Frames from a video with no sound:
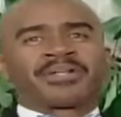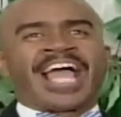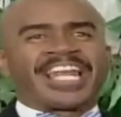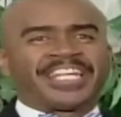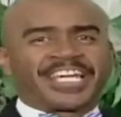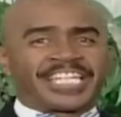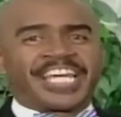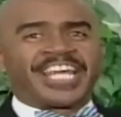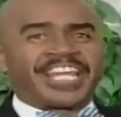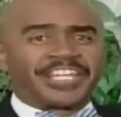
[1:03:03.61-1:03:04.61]
planet and
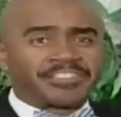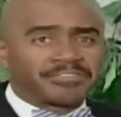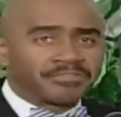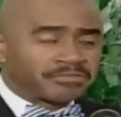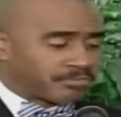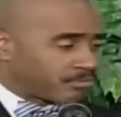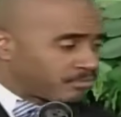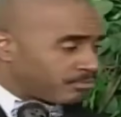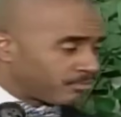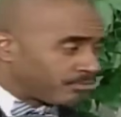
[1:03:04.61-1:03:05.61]
get in it.
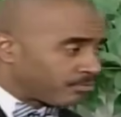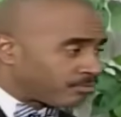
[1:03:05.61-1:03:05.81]
Amen.